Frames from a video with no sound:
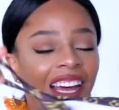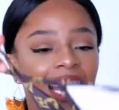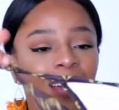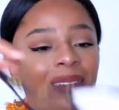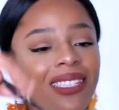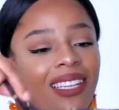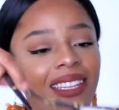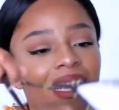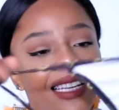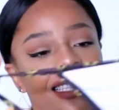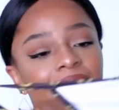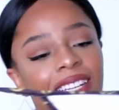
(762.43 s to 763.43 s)
It's like
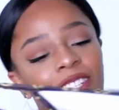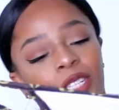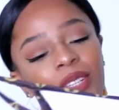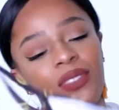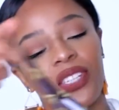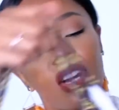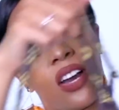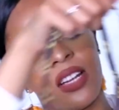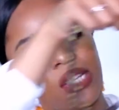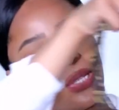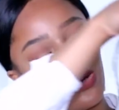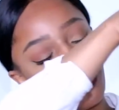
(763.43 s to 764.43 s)
this like Louis
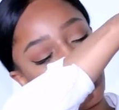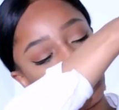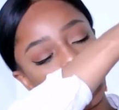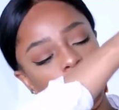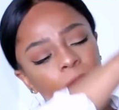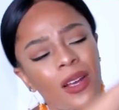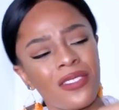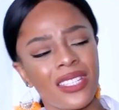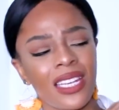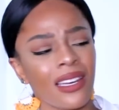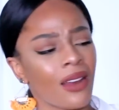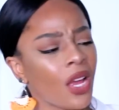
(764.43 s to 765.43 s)
Vuitton sort of dupe. I've
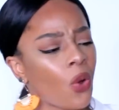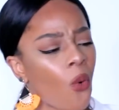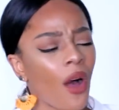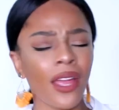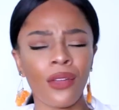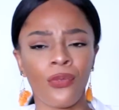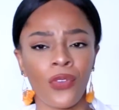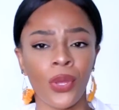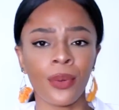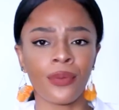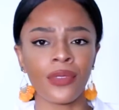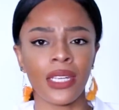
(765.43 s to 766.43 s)
seen like quite a
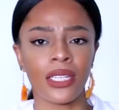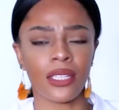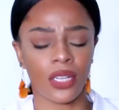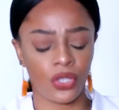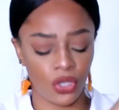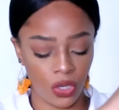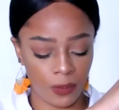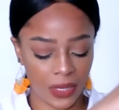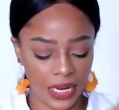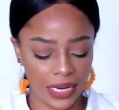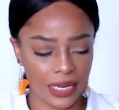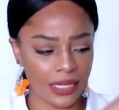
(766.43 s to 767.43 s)
few of these like dupe
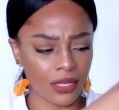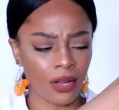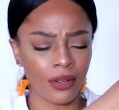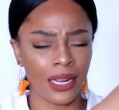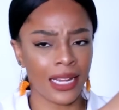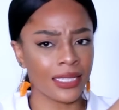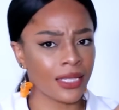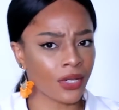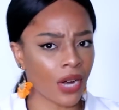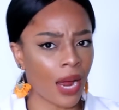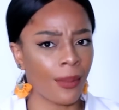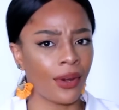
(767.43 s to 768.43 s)
bikinis on
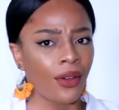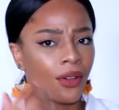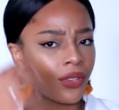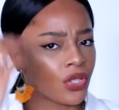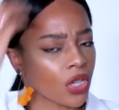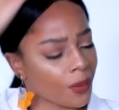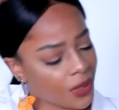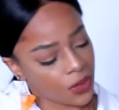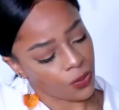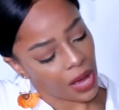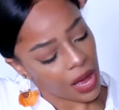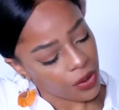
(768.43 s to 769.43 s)
Instagram and other shops
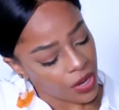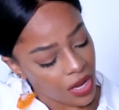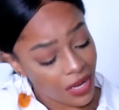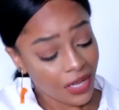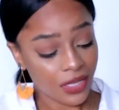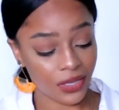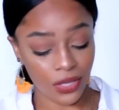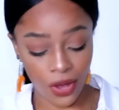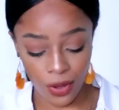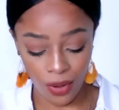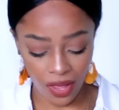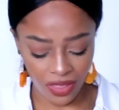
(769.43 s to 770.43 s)
as well. So
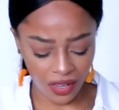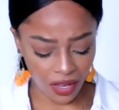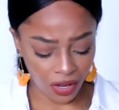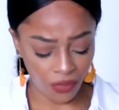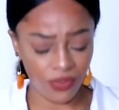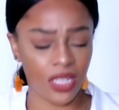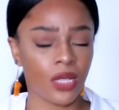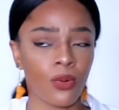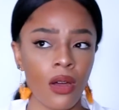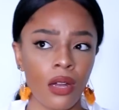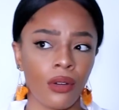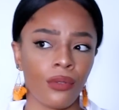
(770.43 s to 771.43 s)
I think I got this
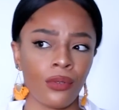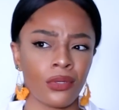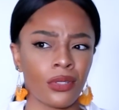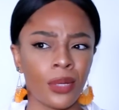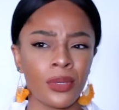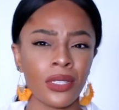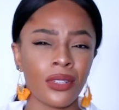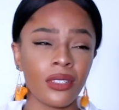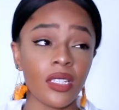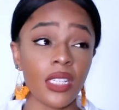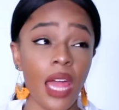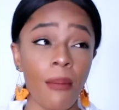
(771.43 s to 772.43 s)
one for, it was
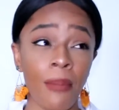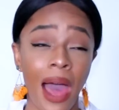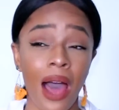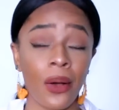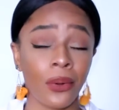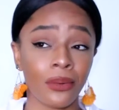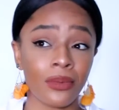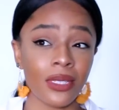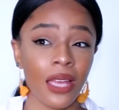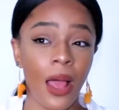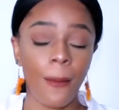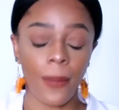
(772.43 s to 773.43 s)
under £10.
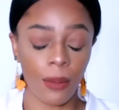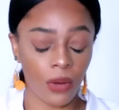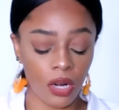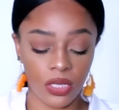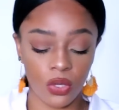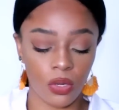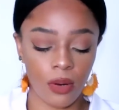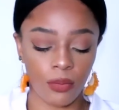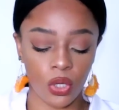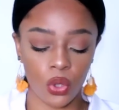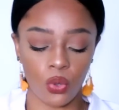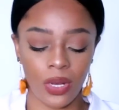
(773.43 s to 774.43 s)
I'm
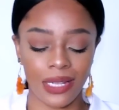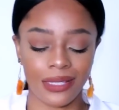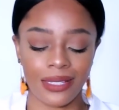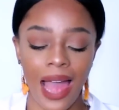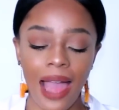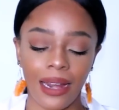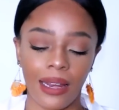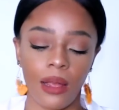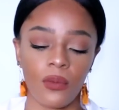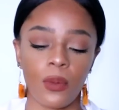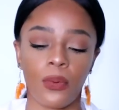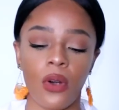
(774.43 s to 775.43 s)
not sure exactly
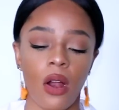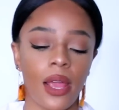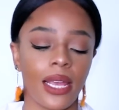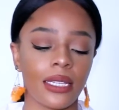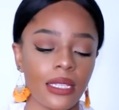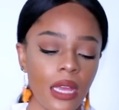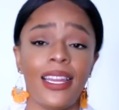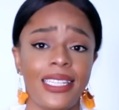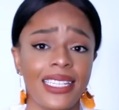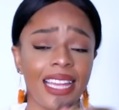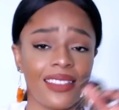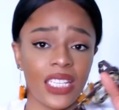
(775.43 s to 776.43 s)
of the price. I
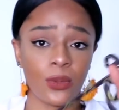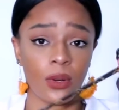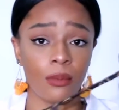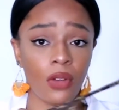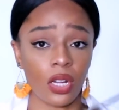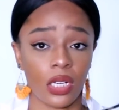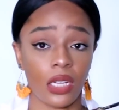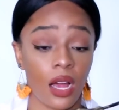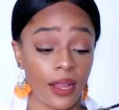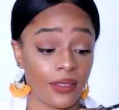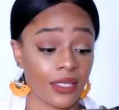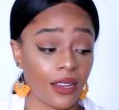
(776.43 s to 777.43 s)
did get this one, I'm not gonna
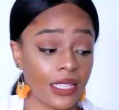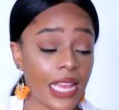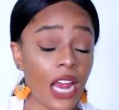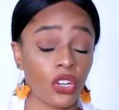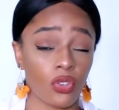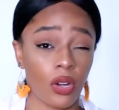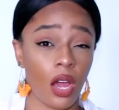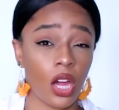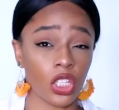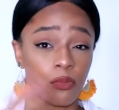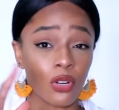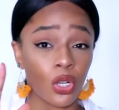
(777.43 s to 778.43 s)
lie, in the size extra
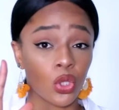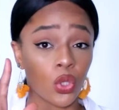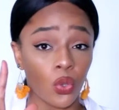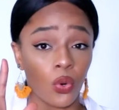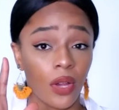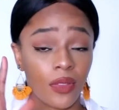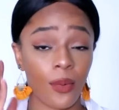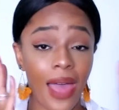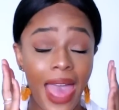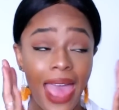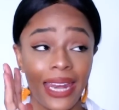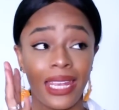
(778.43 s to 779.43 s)
large. I'm not sure if there
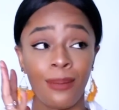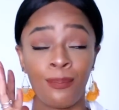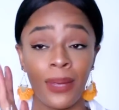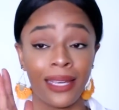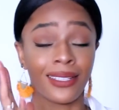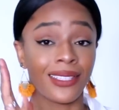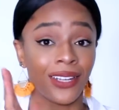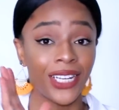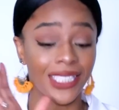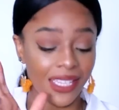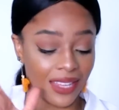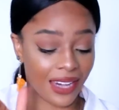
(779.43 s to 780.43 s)
were any bigger
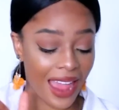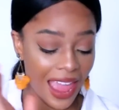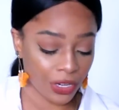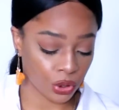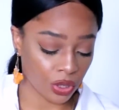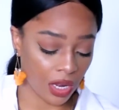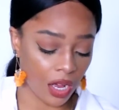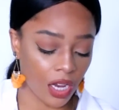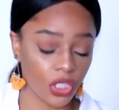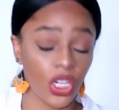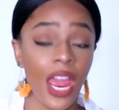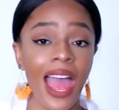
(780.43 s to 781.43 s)
sizes than an extra
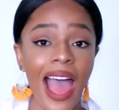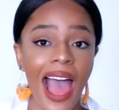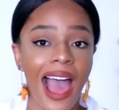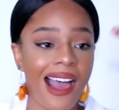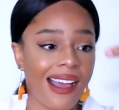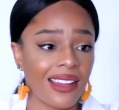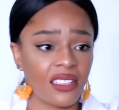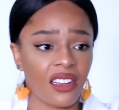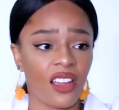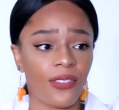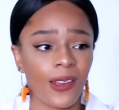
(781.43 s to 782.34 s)
large. And I